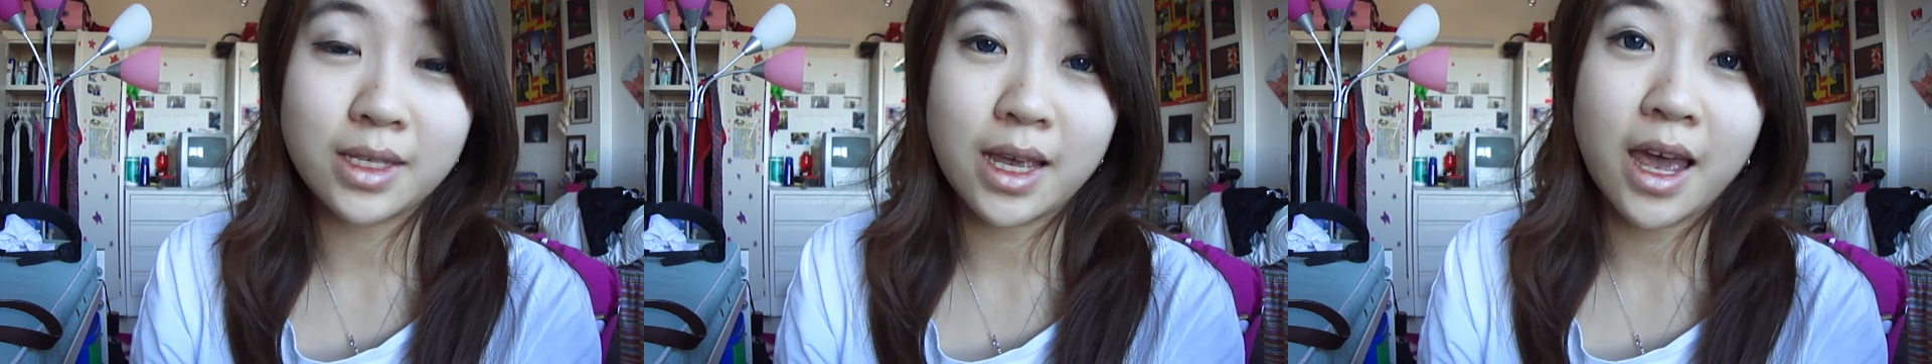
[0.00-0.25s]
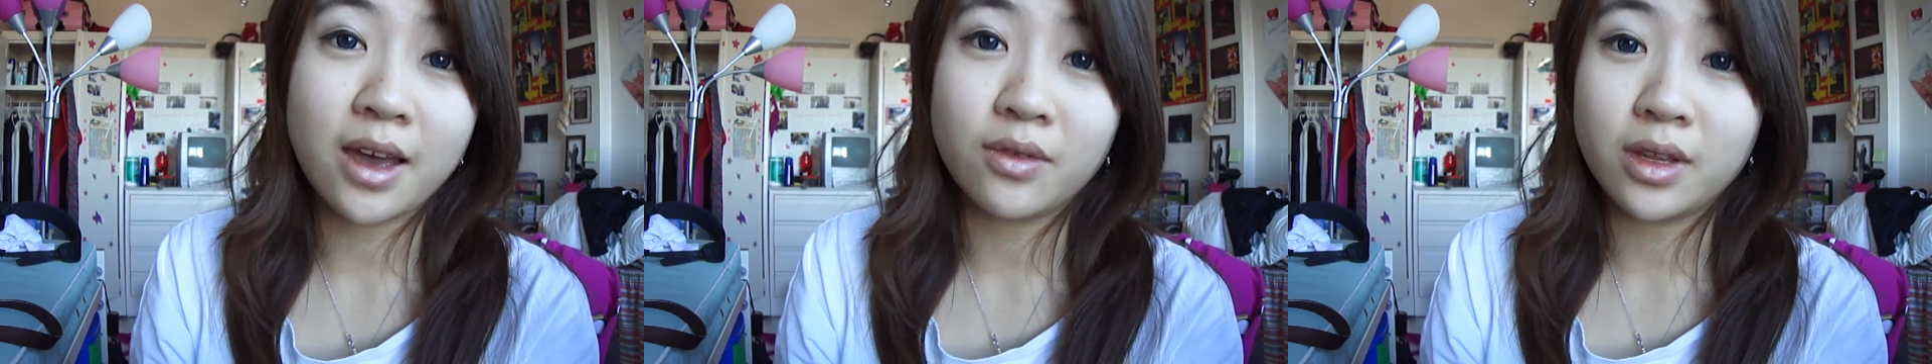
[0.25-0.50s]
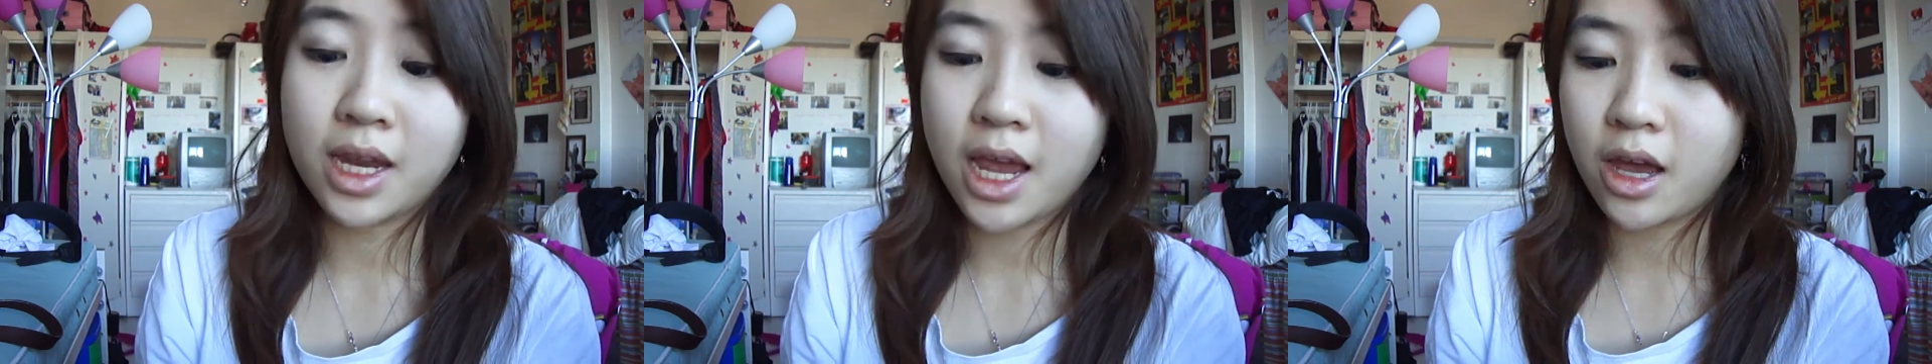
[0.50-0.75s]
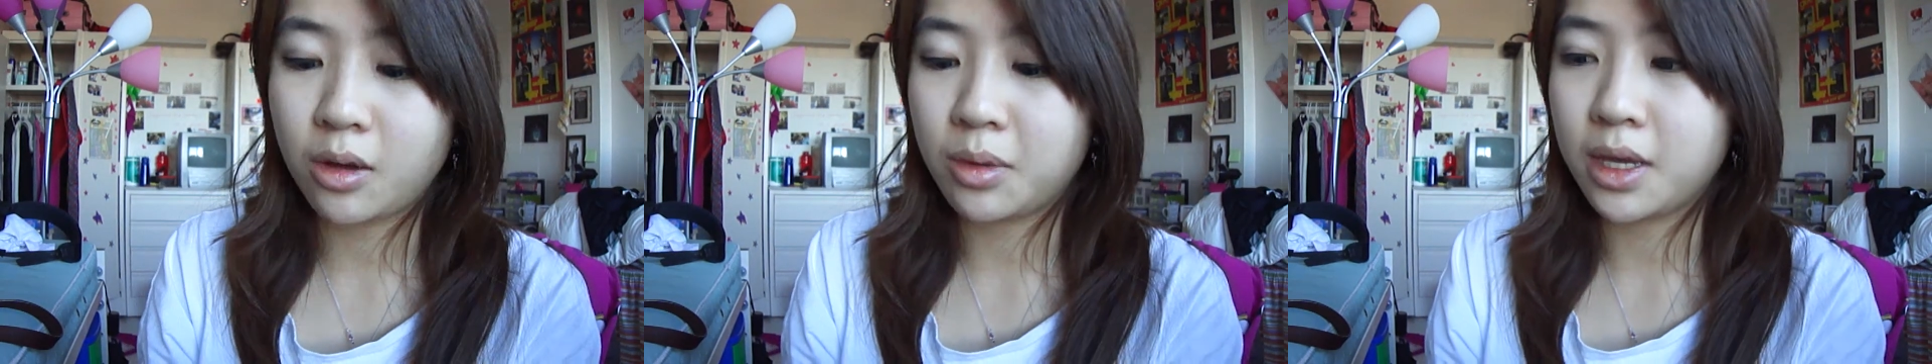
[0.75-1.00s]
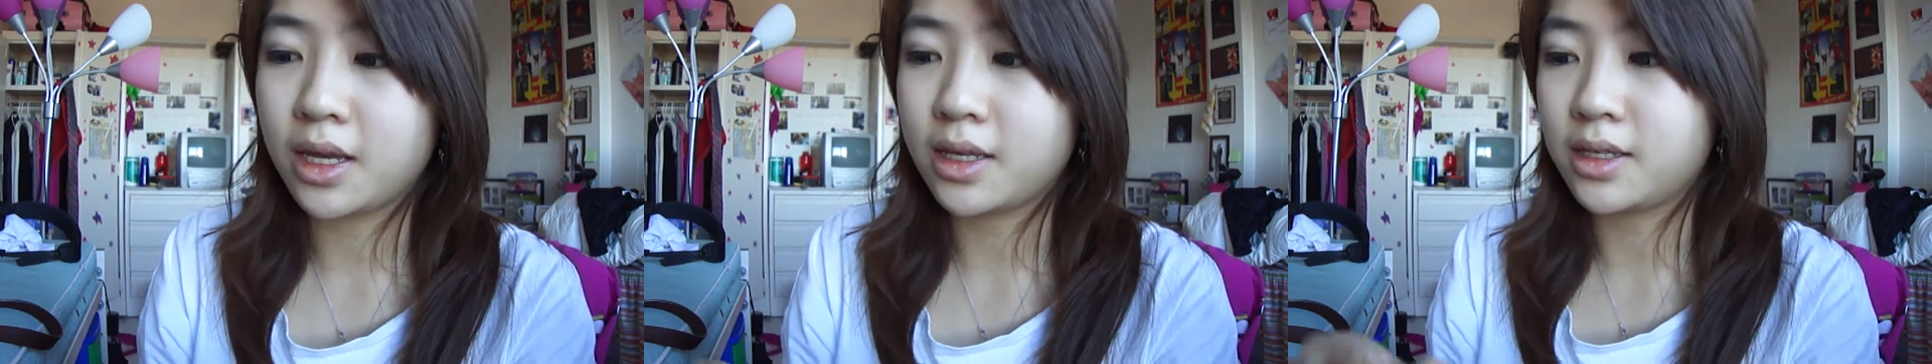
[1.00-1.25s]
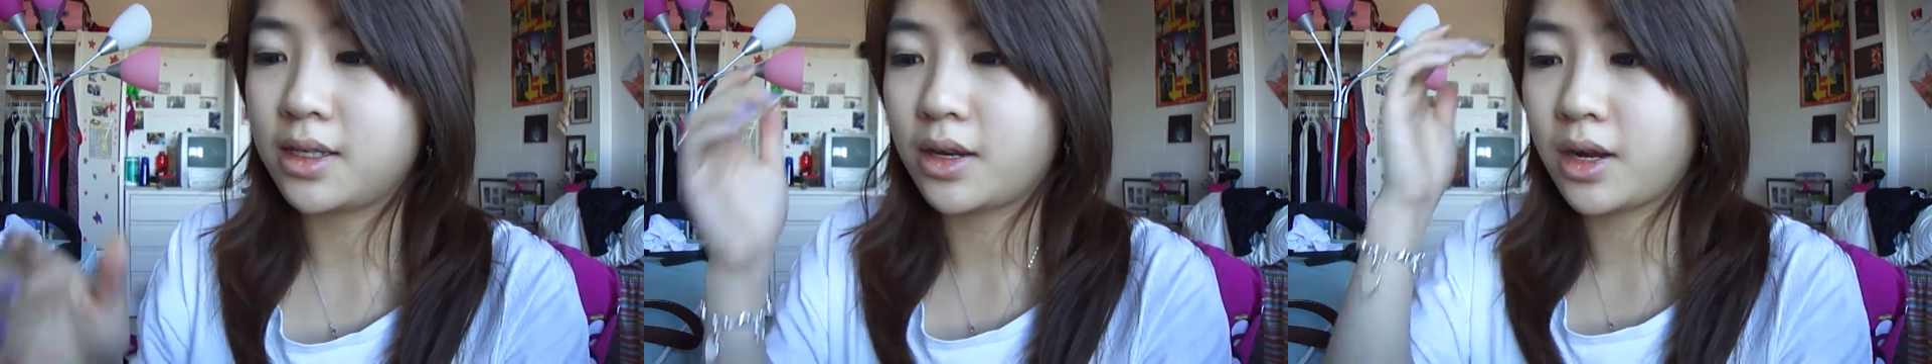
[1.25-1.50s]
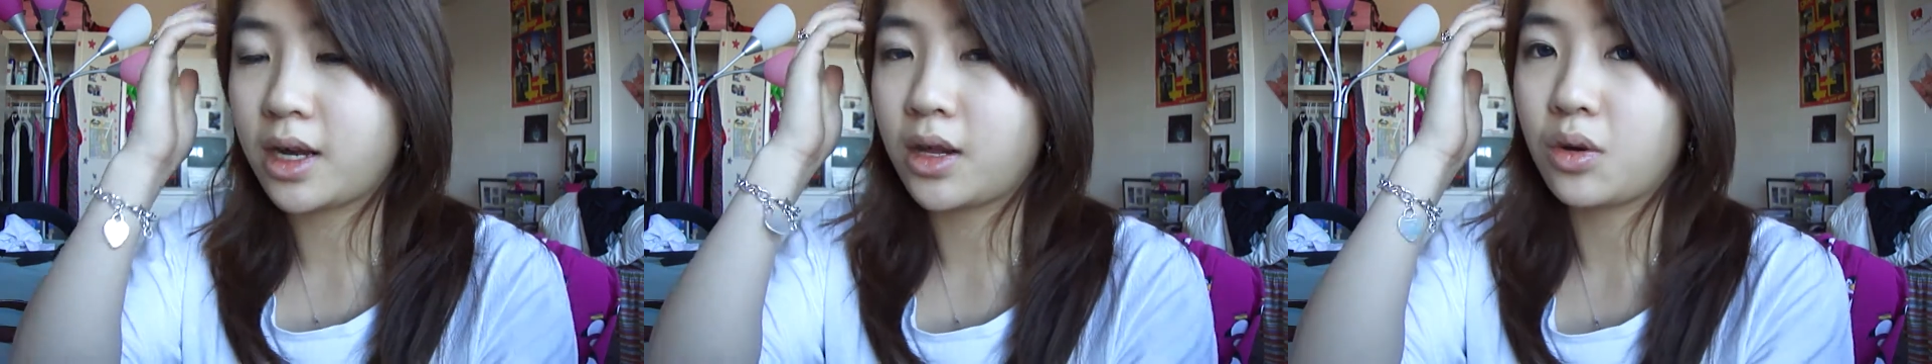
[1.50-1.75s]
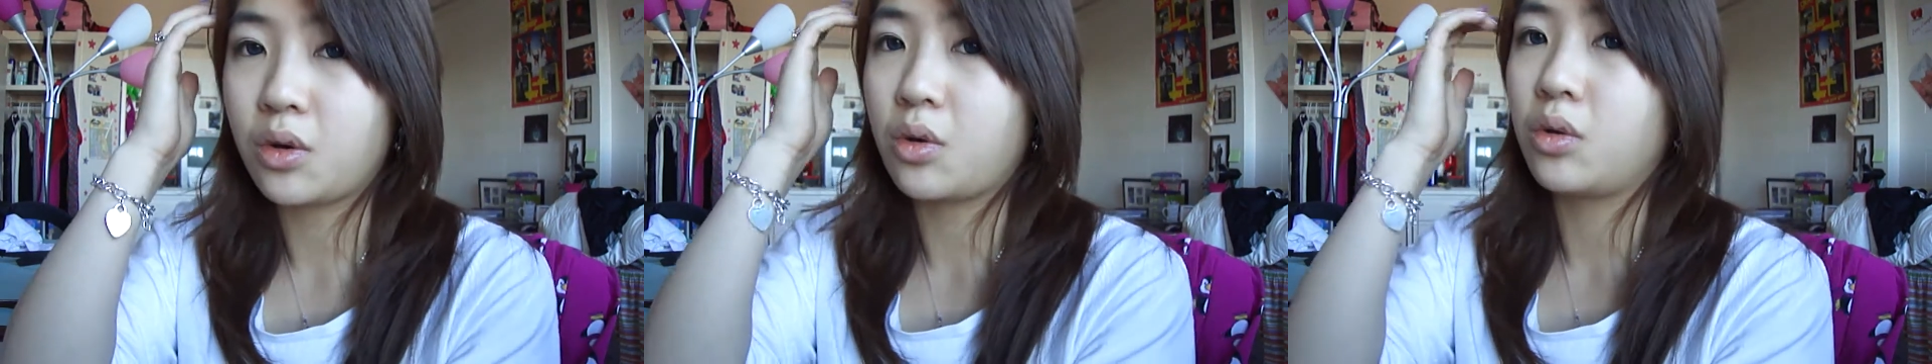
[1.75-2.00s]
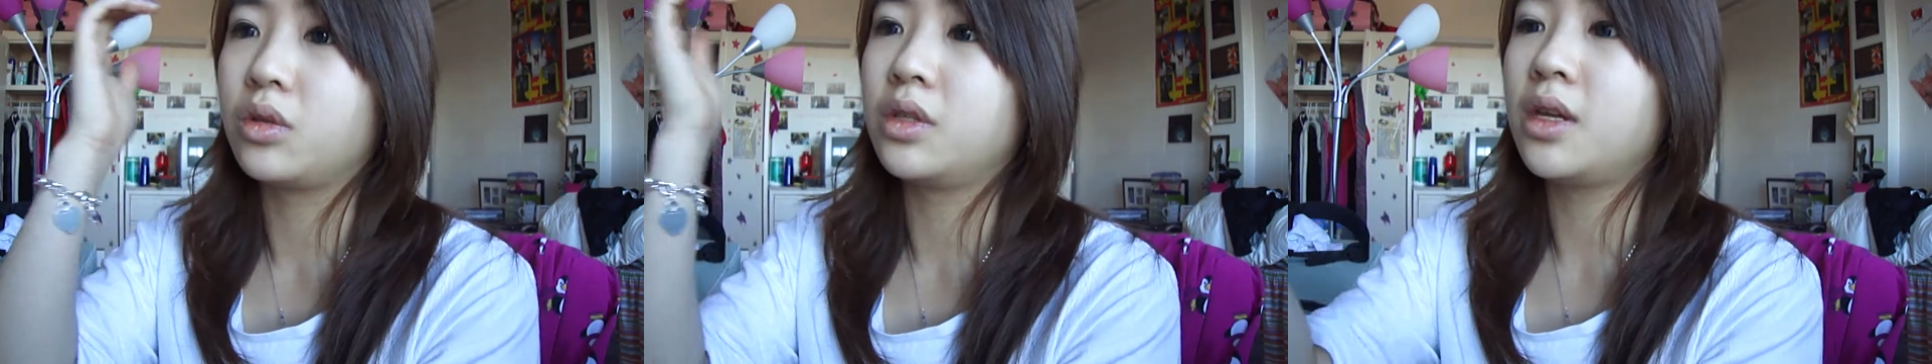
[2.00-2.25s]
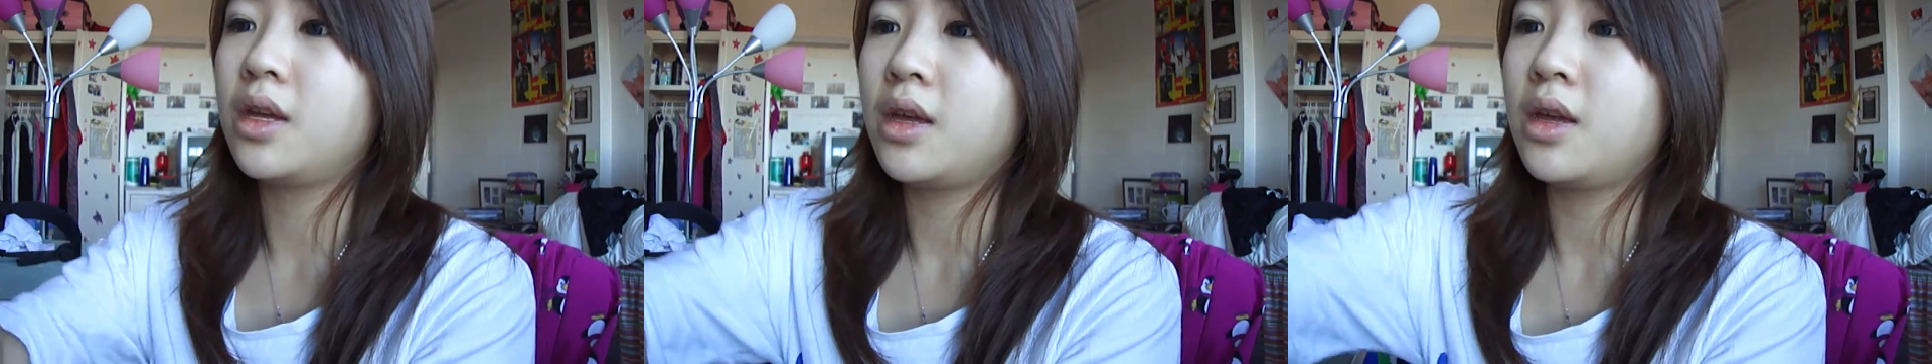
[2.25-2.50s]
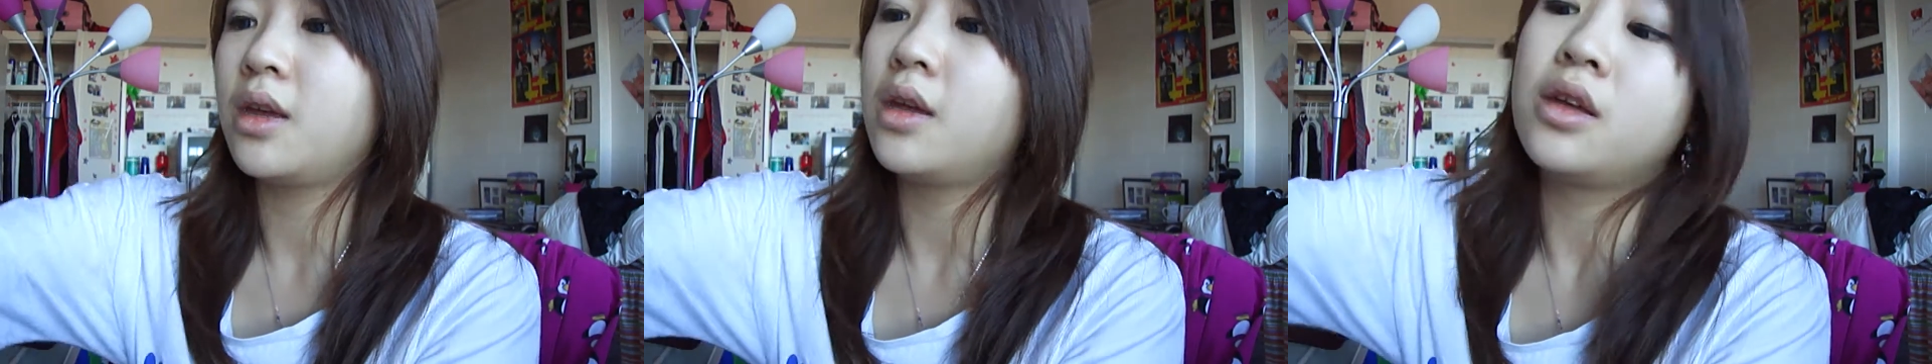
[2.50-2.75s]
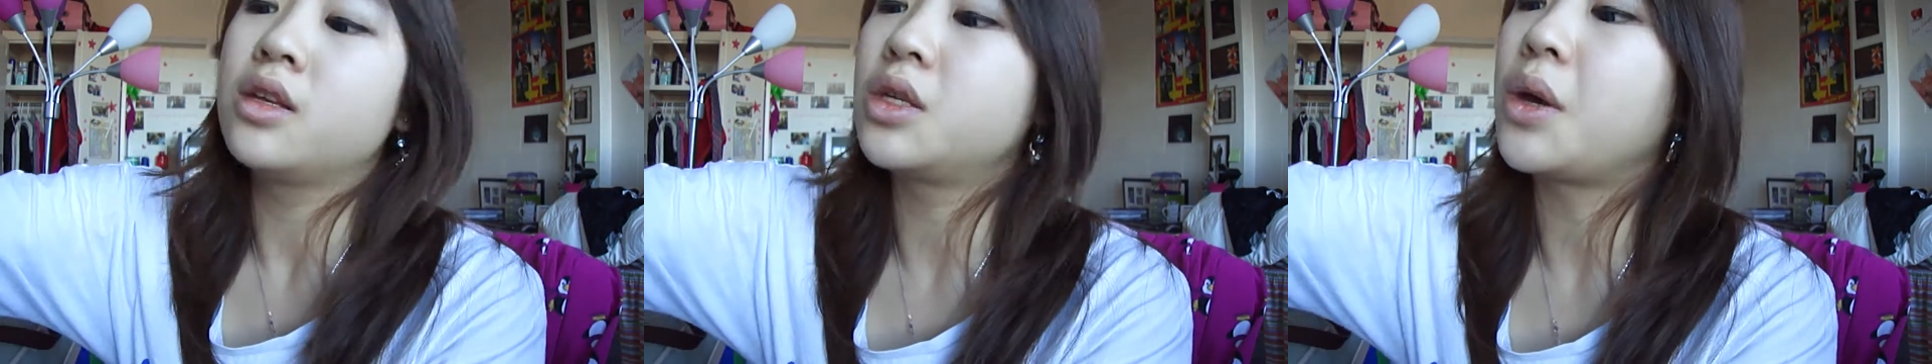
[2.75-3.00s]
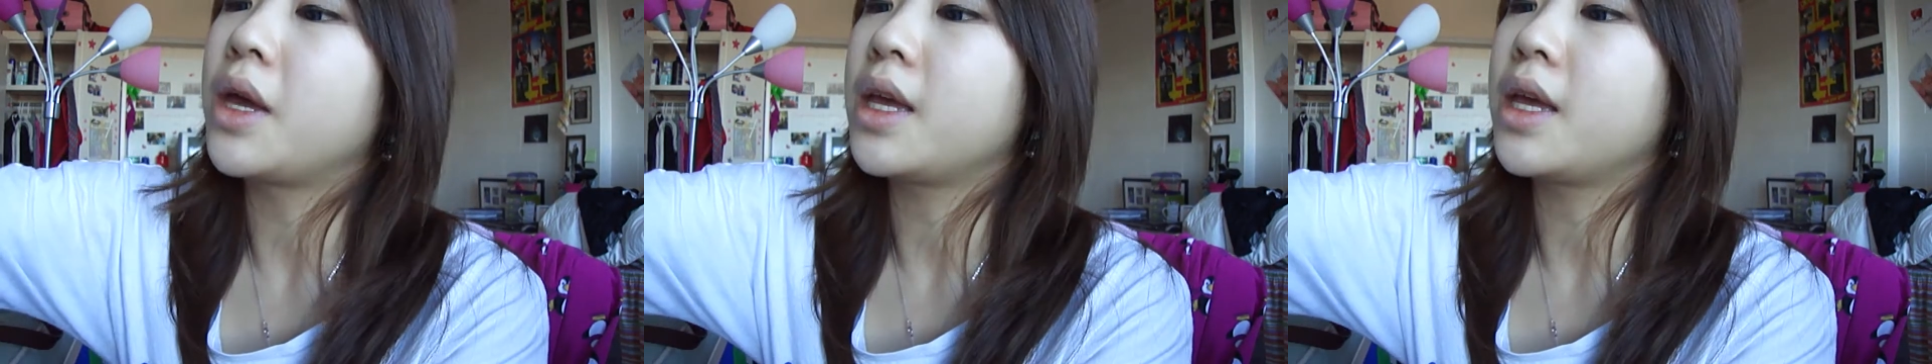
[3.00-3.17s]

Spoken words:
I have in now because they're getting old. So I